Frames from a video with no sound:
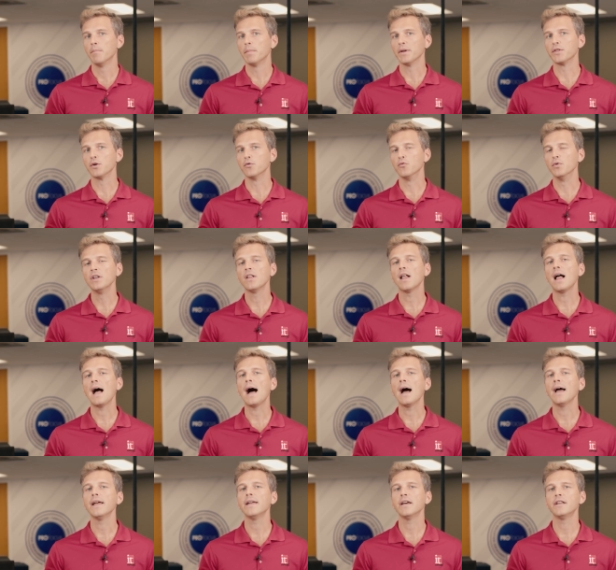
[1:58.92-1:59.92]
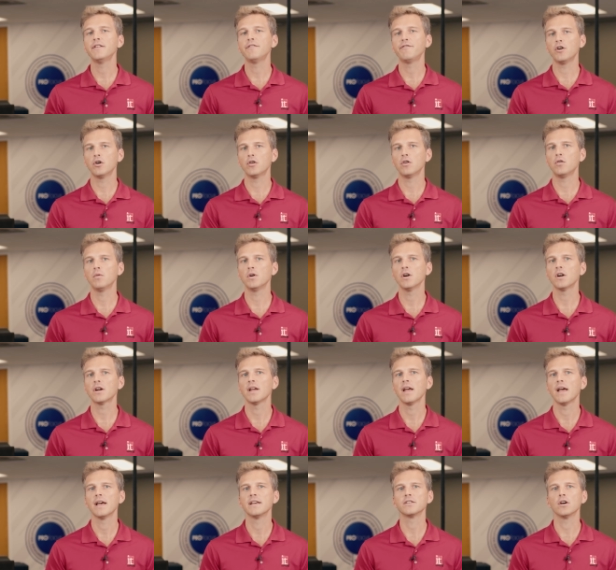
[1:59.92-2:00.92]
But the real high-end photo work
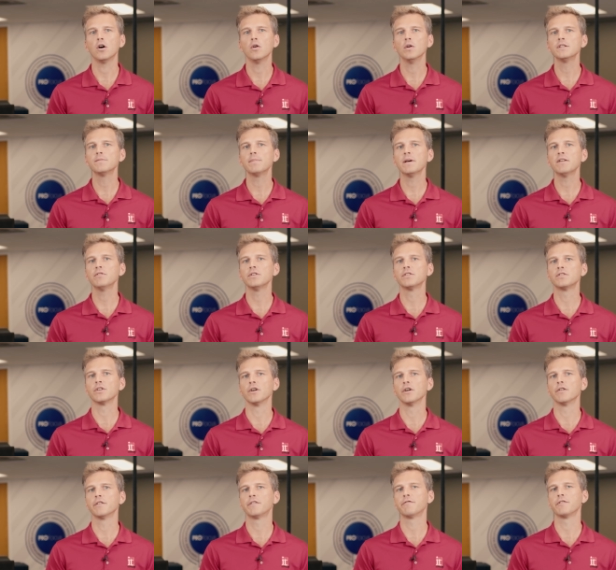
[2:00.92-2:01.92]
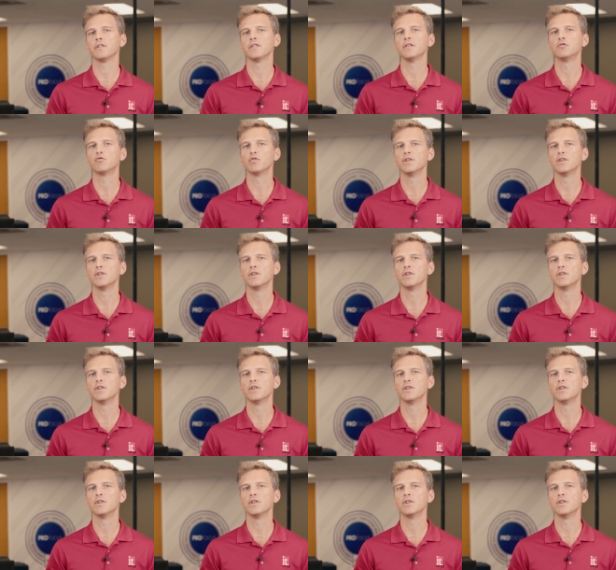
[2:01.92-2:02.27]
has always been reserved for the